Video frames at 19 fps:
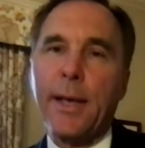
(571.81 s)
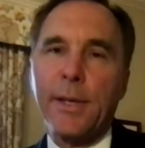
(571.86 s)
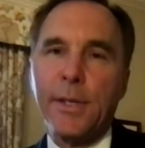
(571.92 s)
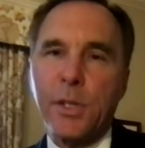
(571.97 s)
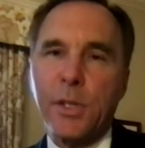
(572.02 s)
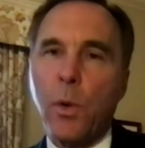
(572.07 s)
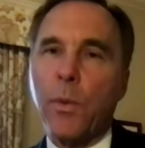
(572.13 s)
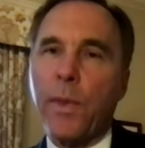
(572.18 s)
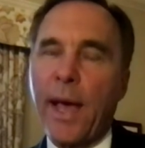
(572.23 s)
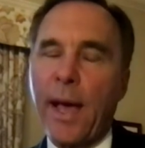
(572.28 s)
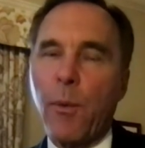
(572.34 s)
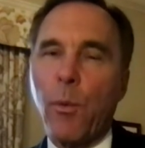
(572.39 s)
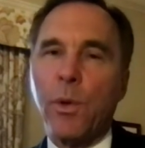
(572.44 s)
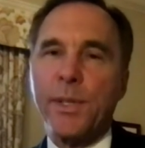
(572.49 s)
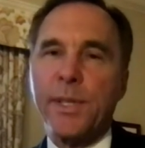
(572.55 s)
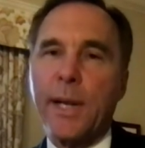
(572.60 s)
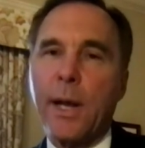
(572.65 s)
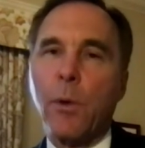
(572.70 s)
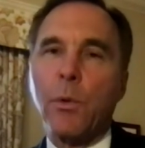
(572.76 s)
So that
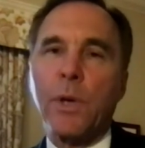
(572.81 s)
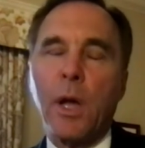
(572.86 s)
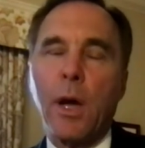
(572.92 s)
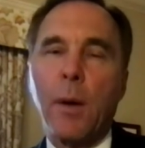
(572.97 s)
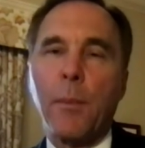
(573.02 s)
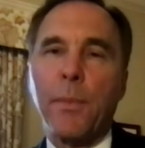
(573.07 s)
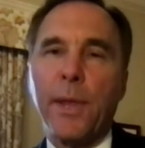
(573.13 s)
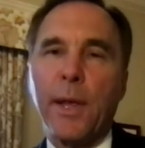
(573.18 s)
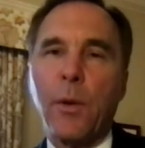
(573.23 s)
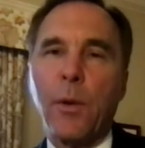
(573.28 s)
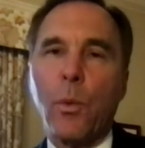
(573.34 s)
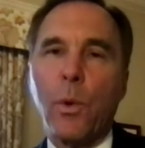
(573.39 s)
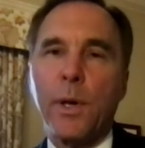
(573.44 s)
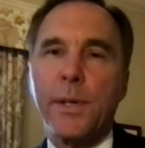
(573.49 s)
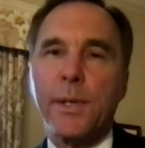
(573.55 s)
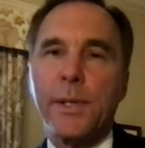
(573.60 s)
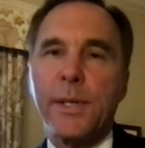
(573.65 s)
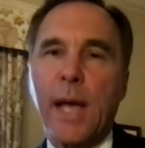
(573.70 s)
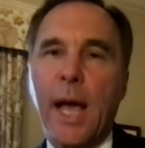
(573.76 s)
was an outcome that
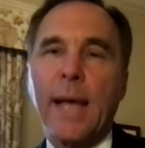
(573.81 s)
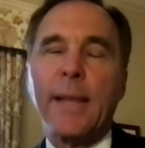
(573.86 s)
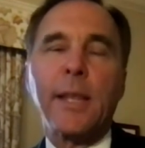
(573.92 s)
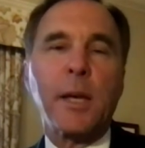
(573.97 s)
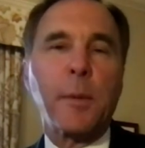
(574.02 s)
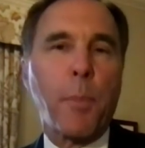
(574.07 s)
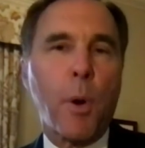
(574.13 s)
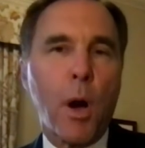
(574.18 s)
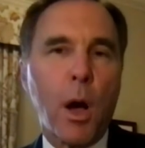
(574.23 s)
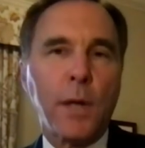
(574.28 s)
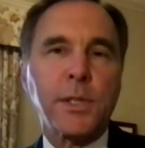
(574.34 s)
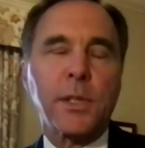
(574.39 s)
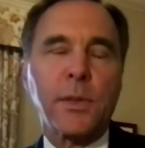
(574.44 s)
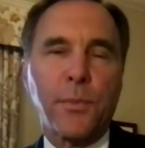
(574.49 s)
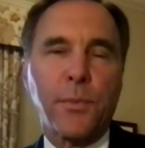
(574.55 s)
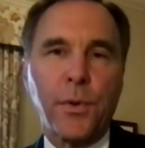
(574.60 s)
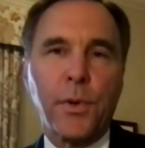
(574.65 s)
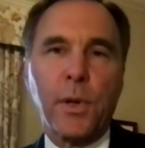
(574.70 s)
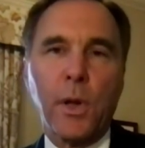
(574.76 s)
was, I think,
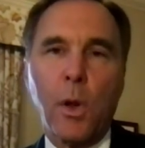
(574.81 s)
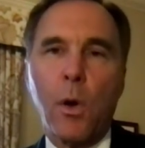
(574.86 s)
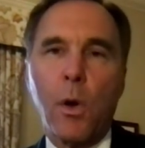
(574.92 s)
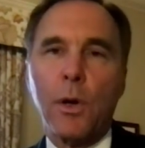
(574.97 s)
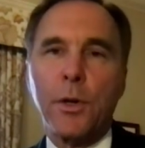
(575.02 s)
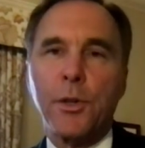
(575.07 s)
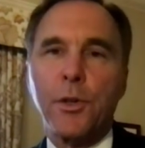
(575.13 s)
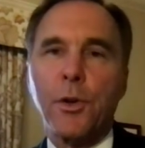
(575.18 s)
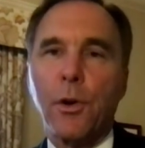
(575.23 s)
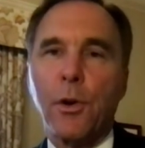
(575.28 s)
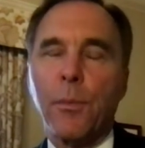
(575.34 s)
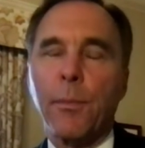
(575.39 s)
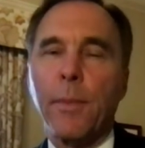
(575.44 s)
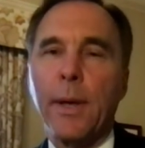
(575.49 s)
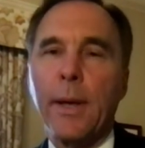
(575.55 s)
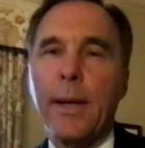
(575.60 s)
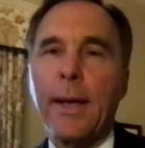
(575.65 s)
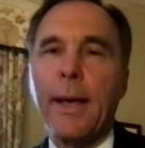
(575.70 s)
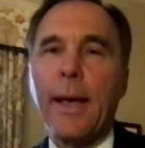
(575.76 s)
positive for the
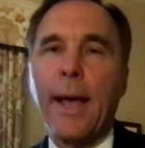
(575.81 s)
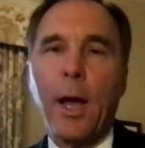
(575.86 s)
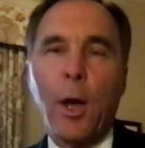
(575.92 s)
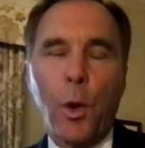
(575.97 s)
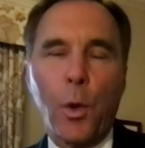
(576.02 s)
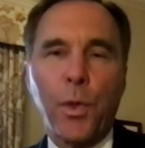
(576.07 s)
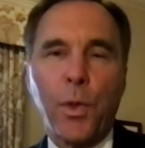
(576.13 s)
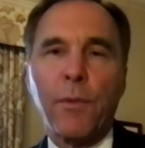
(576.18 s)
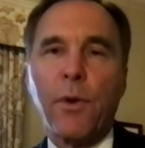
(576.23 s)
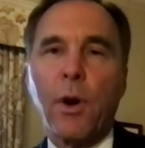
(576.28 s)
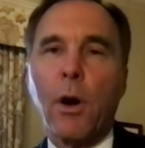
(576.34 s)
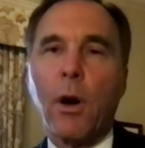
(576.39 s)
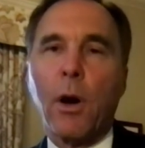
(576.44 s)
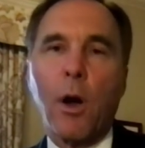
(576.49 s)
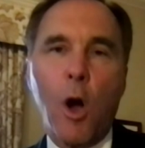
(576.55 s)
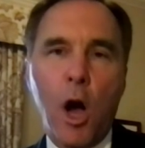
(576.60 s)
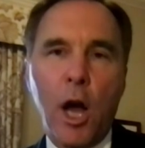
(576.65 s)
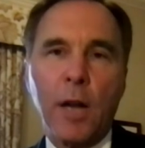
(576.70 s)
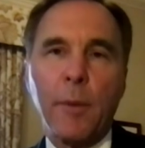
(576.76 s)
long-term health of our
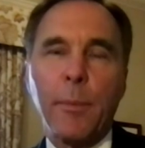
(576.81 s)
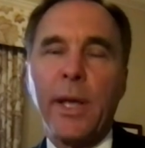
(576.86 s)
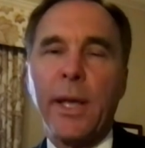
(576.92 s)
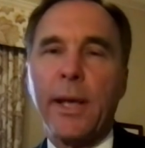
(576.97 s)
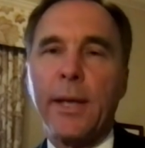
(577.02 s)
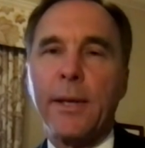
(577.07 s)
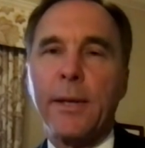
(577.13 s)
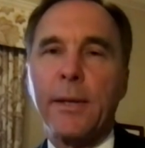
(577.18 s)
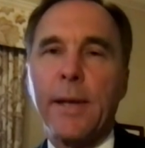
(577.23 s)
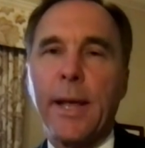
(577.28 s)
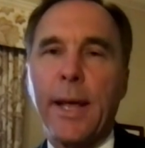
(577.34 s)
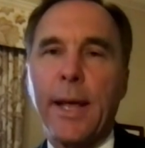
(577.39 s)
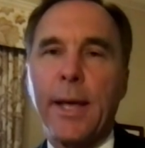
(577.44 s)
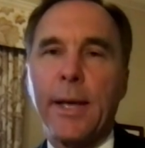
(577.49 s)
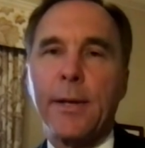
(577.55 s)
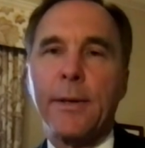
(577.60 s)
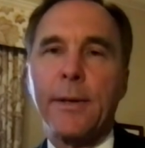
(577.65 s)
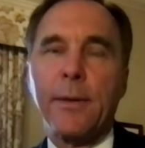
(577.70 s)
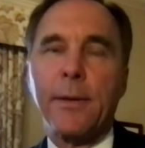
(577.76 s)
economy
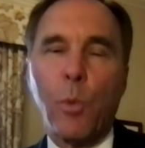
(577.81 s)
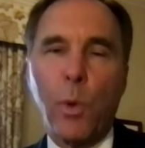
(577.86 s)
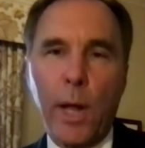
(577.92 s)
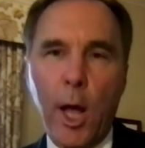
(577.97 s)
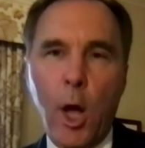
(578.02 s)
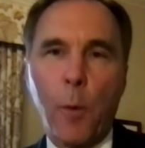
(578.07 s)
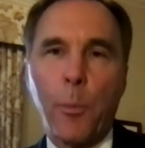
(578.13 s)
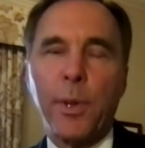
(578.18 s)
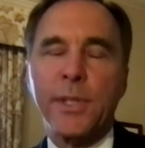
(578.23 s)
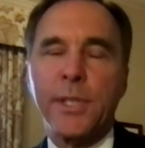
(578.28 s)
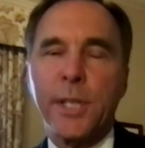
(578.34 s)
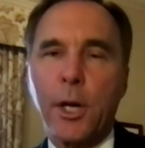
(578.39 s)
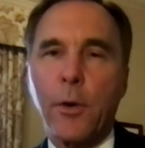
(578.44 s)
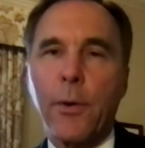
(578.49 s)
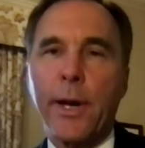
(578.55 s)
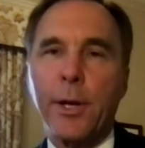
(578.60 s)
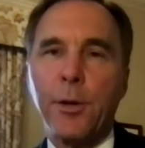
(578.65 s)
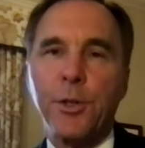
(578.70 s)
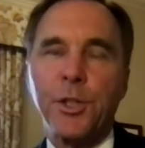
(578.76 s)
and will help us in
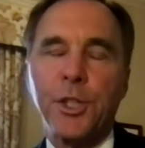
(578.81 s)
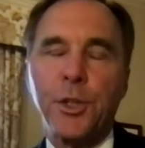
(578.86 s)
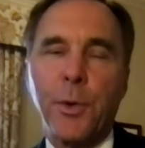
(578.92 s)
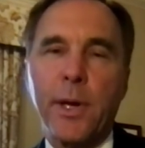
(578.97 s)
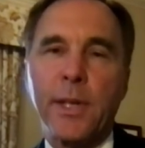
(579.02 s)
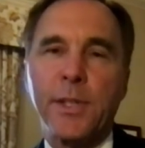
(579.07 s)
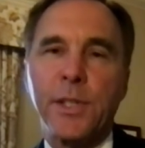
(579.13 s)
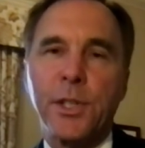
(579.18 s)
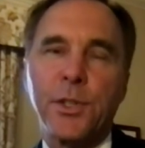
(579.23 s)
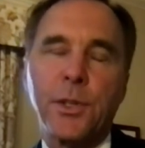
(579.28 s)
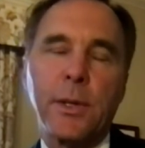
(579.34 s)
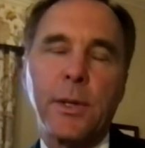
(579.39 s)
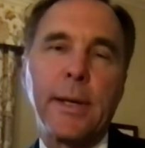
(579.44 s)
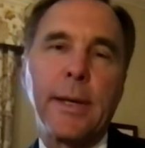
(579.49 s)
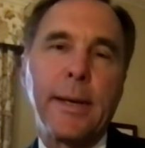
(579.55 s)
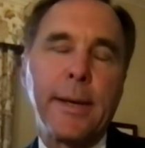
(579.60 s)
our energy transition.